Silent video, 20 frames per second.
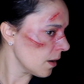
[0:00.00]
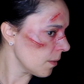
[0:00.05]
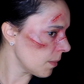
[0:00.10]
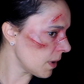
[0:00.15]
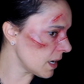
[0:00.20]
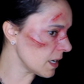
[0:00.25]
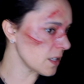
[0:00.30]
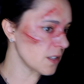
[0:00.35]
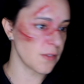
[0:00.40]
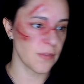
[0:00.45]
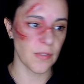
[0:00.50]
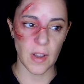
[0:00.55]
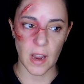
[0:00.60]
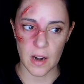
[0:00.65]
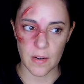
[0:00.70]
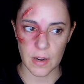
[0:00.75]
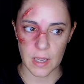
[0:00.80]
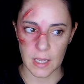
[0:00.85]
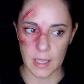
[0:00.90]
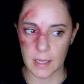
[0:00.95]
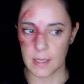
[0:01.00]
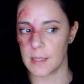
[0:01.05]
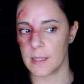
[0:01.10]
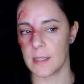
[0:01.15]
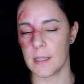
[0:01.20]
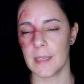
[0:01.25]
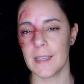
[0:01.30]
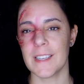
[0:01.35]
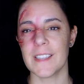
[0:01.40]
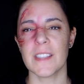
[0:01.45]
But it's very
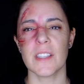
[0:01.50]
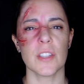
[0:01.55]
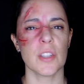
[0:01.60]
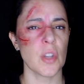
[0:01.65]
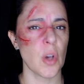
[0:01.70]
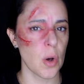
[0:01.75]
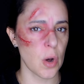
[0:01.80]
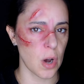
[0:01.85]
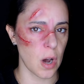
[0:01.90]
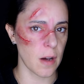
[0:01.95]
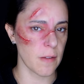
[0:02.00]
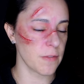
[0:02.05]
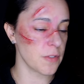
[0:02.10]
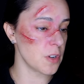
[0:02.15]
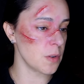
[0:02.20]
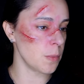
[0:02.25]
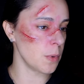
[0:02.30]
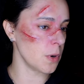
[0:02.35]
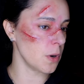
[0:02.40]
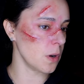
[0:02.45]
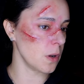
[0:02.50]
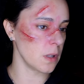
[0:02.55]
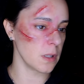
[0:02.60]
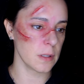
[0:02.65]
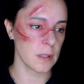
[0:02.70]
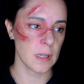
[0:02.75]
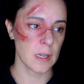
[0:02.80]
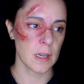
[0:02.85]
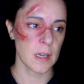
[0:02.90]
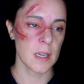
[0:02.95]
easy, so comfortable.
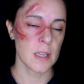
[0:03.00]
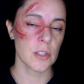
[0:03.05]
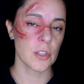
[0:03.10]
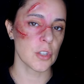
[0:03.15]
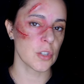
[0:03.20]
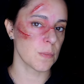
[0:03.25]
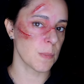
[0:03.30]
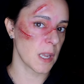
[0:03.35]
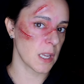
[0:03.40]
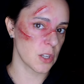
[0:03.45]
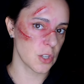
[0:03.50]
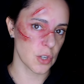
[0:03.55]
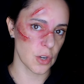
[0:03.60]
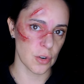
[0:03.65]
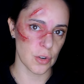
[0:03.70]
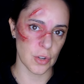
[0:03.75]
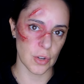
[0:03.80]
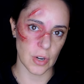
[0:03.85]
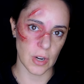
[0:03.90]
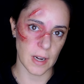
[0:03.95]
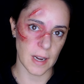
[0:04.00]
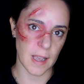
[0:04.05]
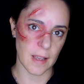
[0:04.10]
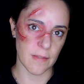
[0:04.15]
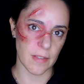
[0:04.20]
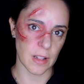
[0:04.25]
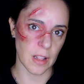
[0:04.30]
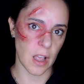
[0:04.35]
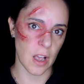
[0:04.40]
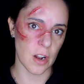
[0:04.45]
Just make sure you don't
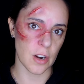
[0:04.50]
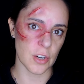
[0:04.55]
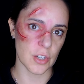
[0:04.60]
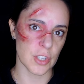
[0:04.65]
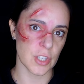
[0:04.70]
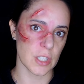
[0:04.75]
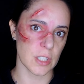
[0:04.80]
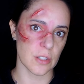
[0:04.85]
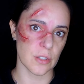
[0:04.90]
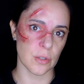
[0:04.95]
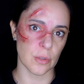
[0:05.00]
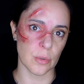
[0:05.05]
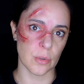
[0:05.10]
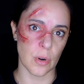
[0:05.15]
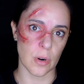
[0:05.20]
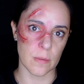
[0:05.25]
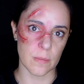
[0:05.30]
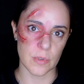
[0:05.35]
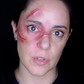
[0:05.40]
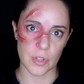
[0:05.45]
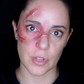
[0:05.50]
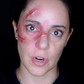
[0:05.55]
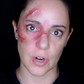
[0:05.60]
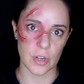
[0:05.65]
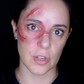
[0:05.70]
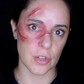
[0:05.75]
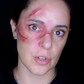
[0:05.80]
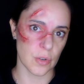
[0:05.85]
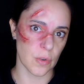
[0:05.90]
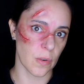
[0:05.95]
have an allergy to
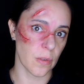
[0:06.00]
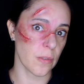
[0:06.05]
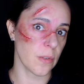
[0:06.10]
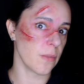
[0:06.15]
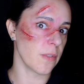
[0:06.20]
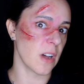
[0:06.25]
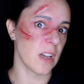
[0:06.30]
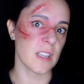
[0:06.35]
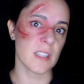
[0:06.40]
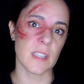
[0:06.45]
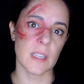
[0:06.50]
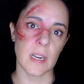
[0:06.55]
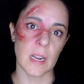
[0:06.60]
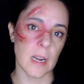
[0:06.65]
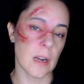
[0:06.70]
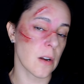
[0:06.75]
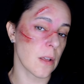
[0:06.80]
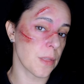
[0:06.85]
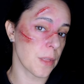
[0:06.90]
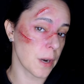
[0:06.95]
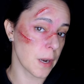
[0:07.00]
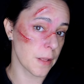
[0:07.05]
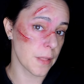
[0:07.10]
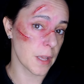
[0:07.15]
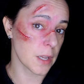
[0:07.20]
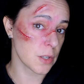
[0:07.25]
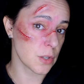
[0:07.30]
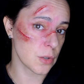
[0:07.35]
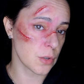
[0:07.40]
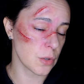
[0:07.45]
cornstarch or Vaseline, nothing like
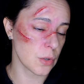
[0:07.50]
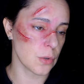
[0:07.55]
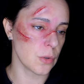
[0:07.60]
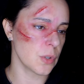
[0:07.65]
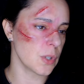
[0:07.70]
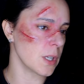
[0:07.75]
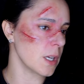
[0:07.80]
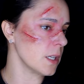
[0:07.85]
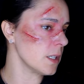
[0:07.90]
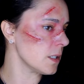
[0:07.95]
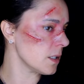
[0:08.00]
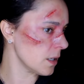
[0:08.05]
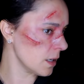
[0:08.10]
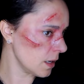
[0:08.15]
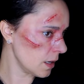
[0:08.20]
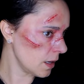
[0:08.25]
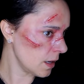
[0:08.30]
that to use it.